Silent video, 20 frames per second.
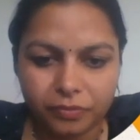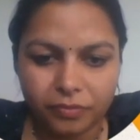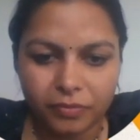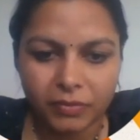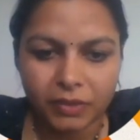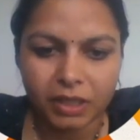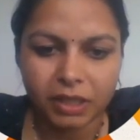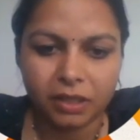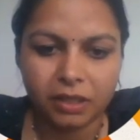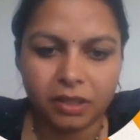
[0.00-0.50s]

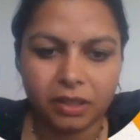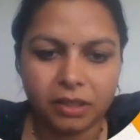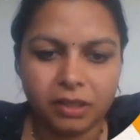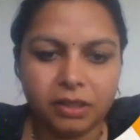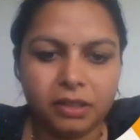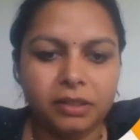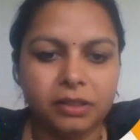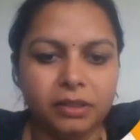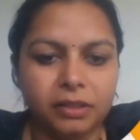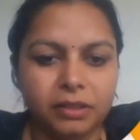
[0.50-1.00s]
uh,
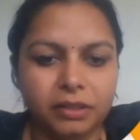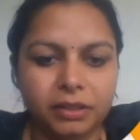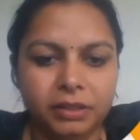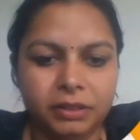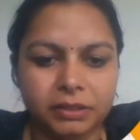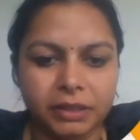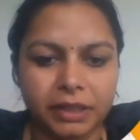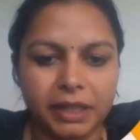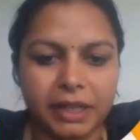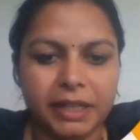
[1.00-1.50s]

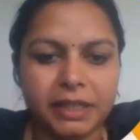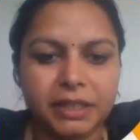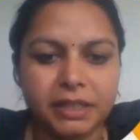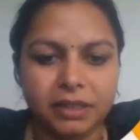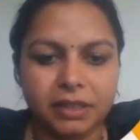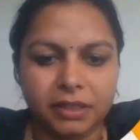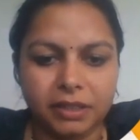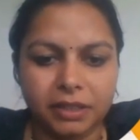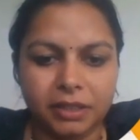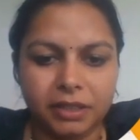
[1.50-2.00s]
it
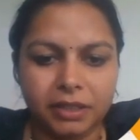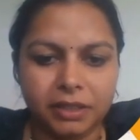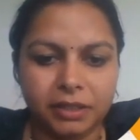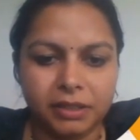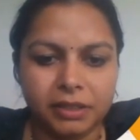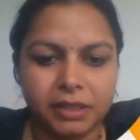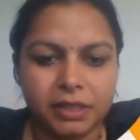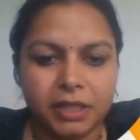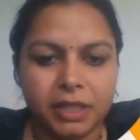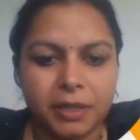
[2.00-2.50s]

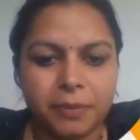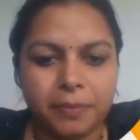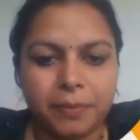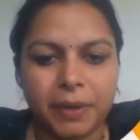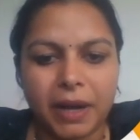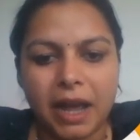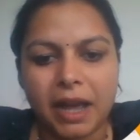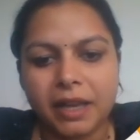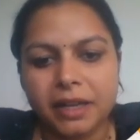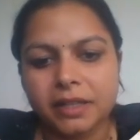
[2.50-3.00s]

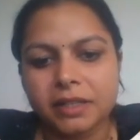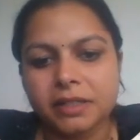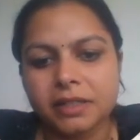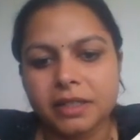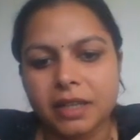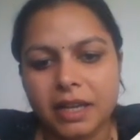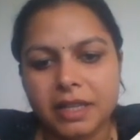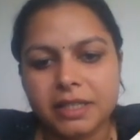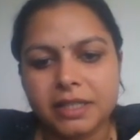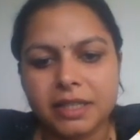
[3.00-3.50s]
prior
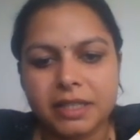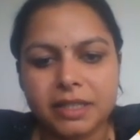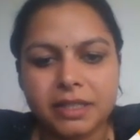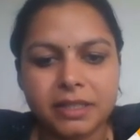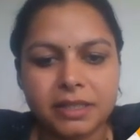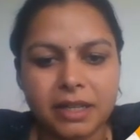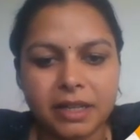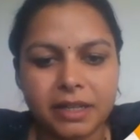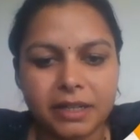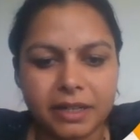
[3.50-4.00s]
assess
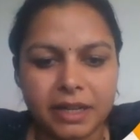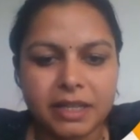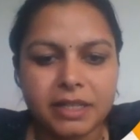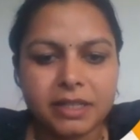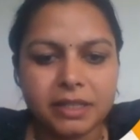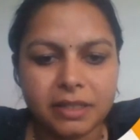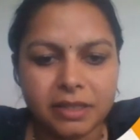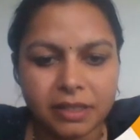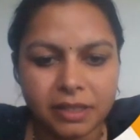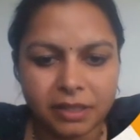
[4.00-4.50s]
the risk
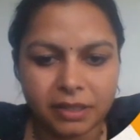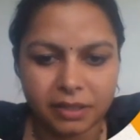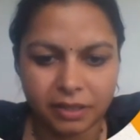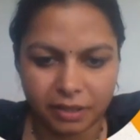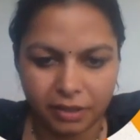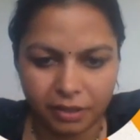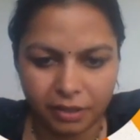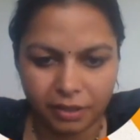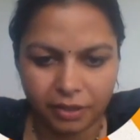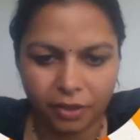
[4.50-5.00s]

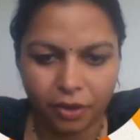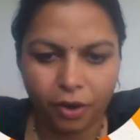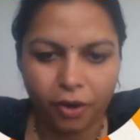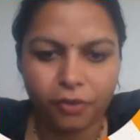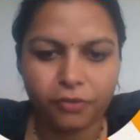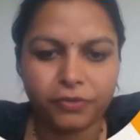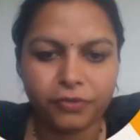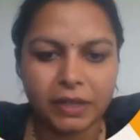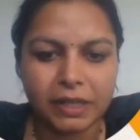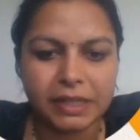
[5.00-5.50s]

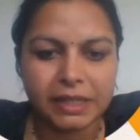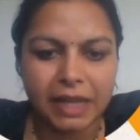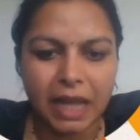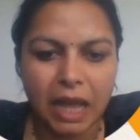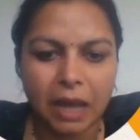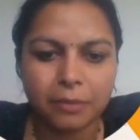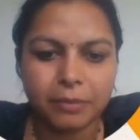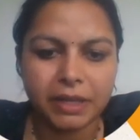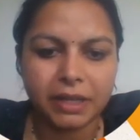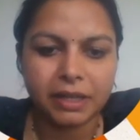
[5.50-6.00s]
of
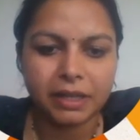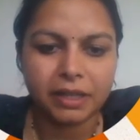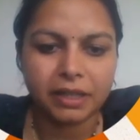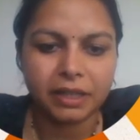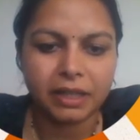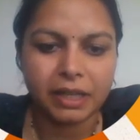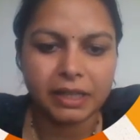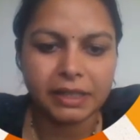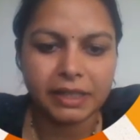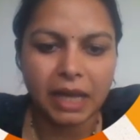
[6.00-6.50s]

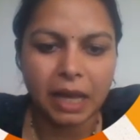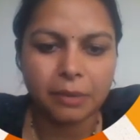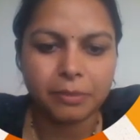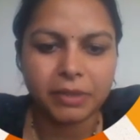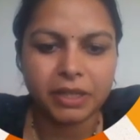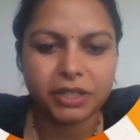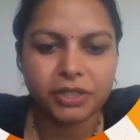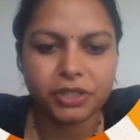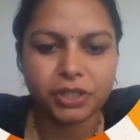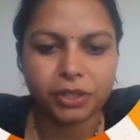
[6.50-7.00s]

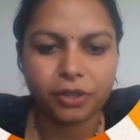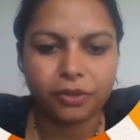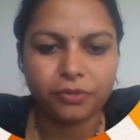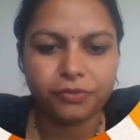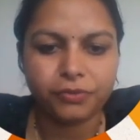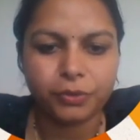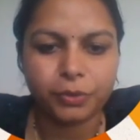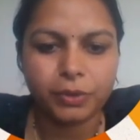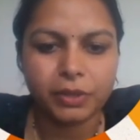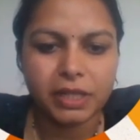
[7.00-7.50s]
contamination of
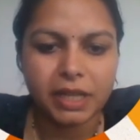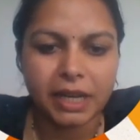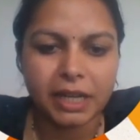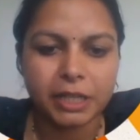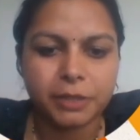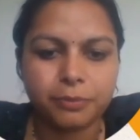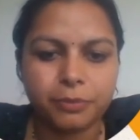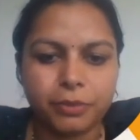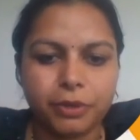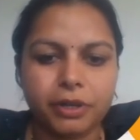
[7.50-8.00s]
food. It
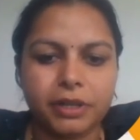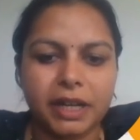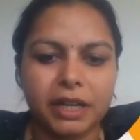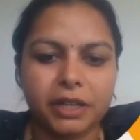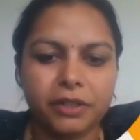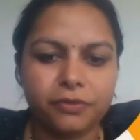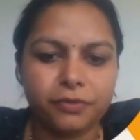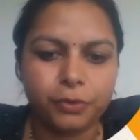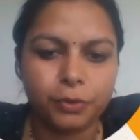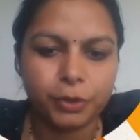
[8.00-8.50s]
protect
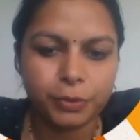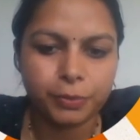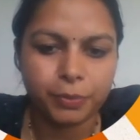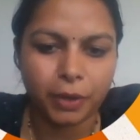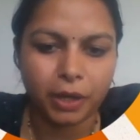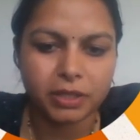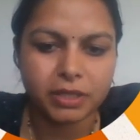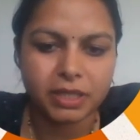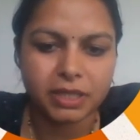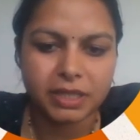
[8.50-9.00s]
food
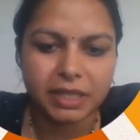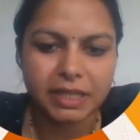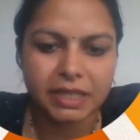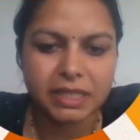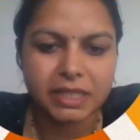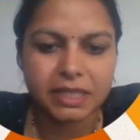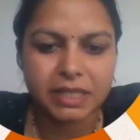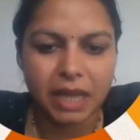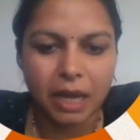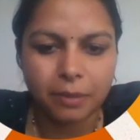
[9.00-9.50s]
processing
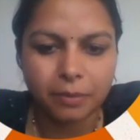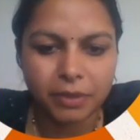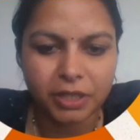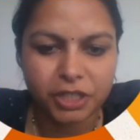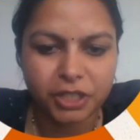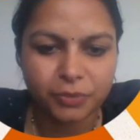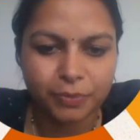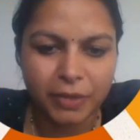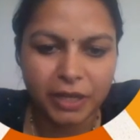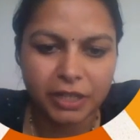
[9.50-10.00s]

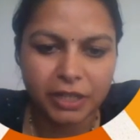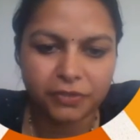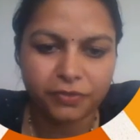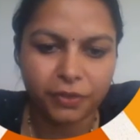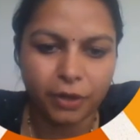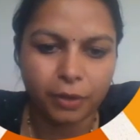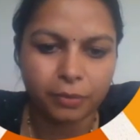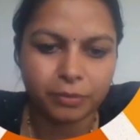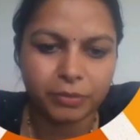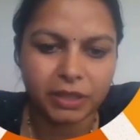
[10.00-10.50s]
establishment
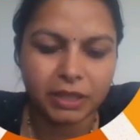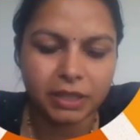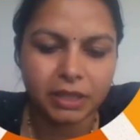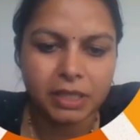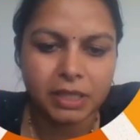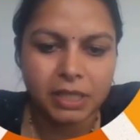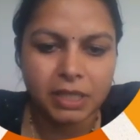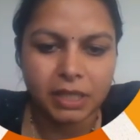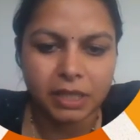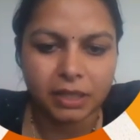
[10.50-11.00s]
from the
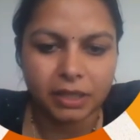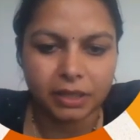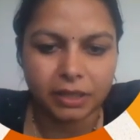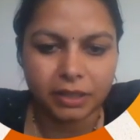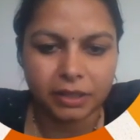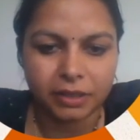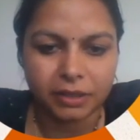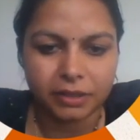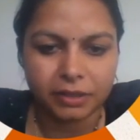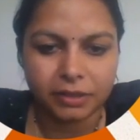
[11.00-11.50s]

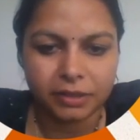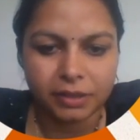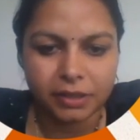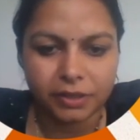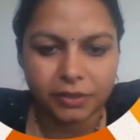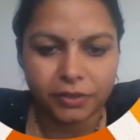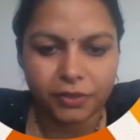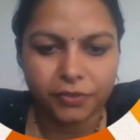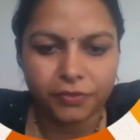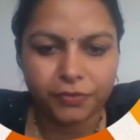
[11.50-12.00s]
uh,
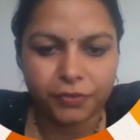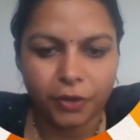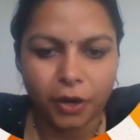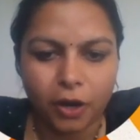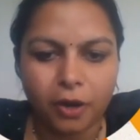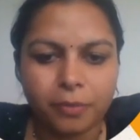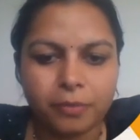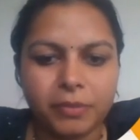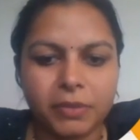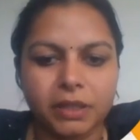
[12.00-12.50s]
from